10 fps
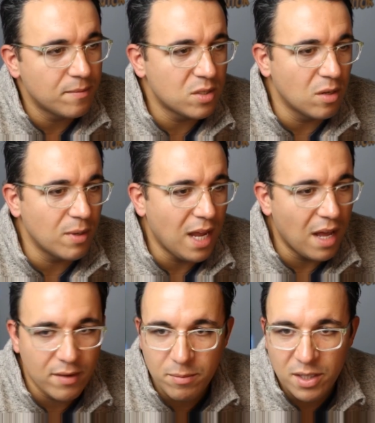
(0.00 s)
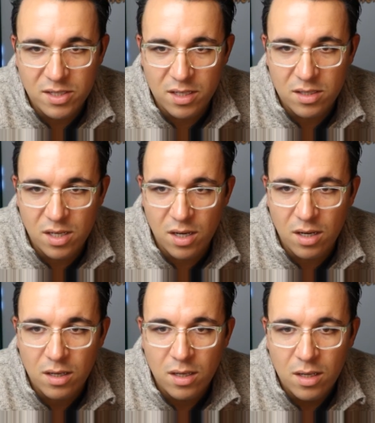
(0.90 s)
So we have a complete sentence
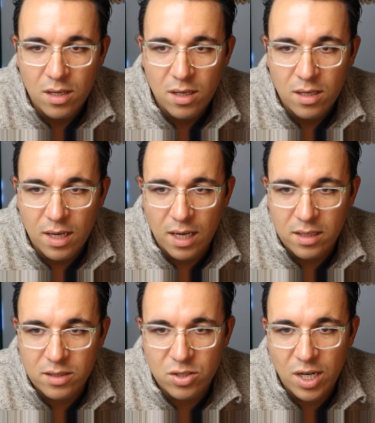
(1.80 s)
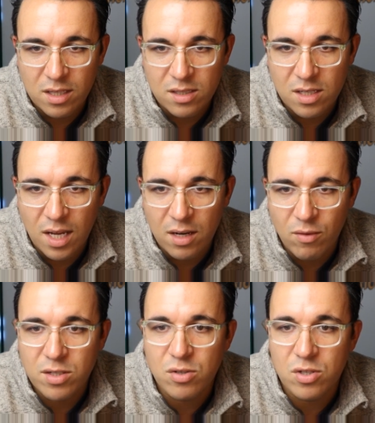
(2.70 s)
here. Now let's check this again.
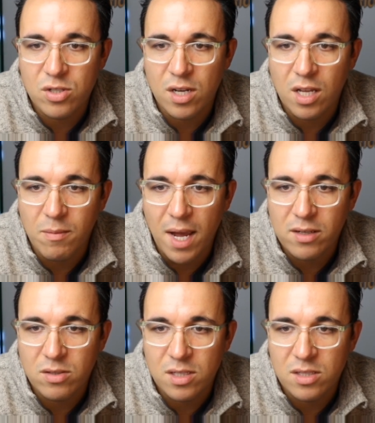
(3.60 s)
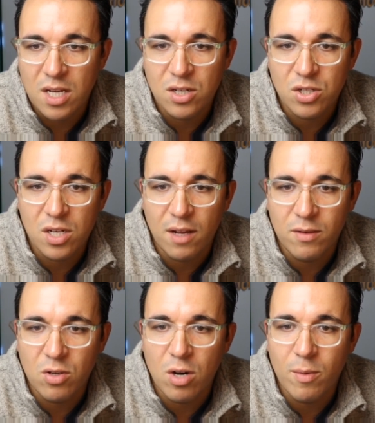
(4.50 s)
Researchers studying magnus sensation have
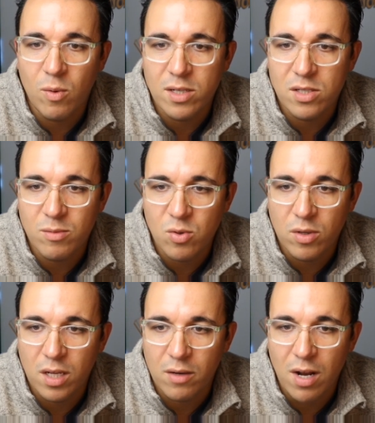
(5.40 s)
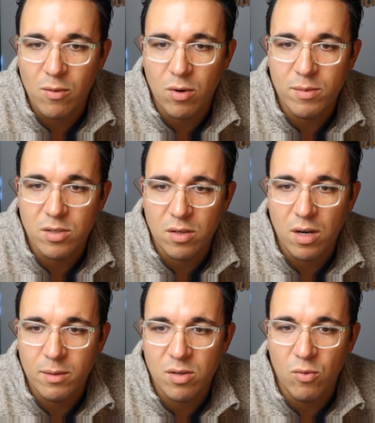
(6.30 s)
determined why some soil-dwelling groundworms
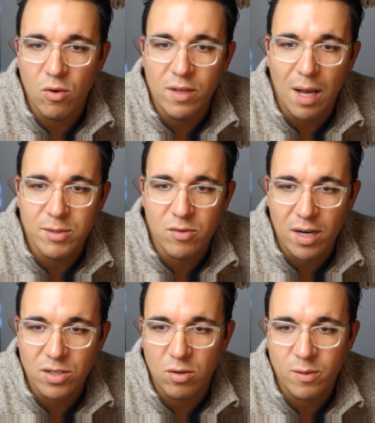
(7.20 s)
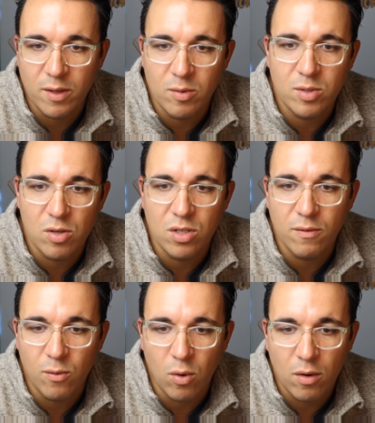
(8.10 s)
sometimes remove in the opposite direction or and searching
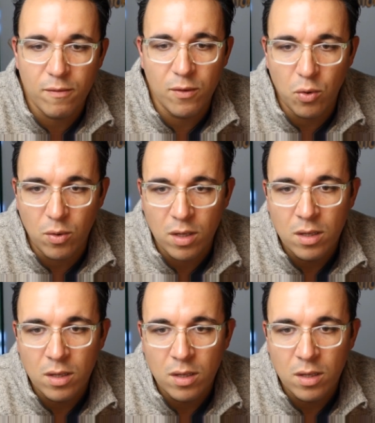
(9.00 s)
for food.